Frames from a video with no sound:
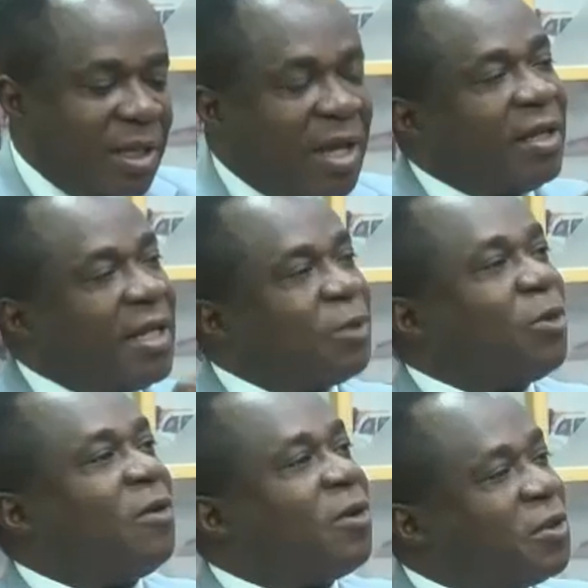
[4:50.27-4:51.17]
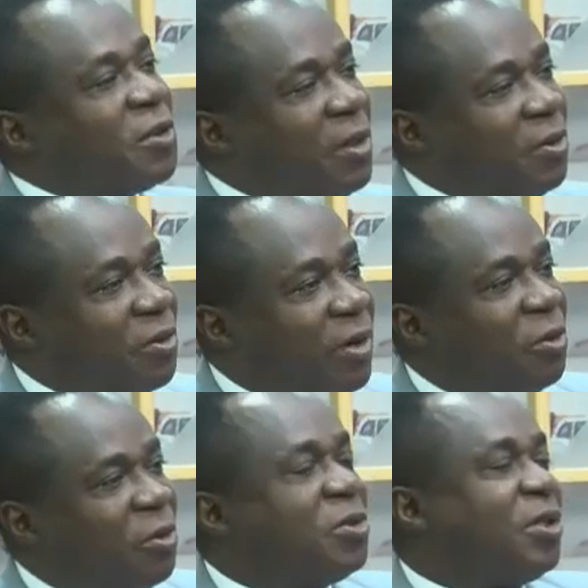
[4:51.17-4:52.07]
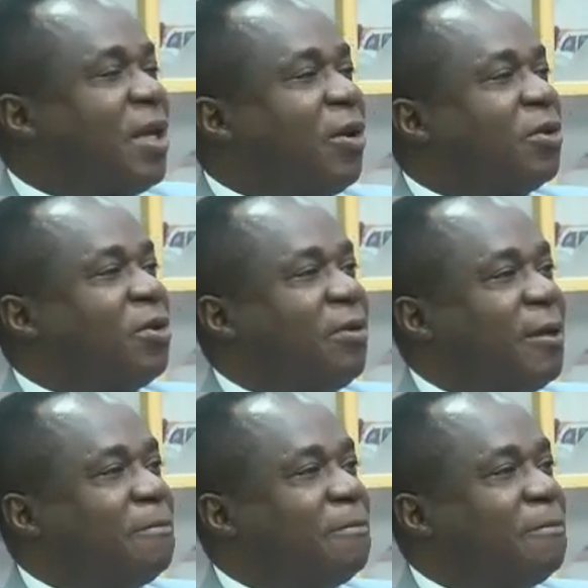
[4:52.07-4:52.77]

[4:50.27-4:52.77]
that will of course reduce a lot of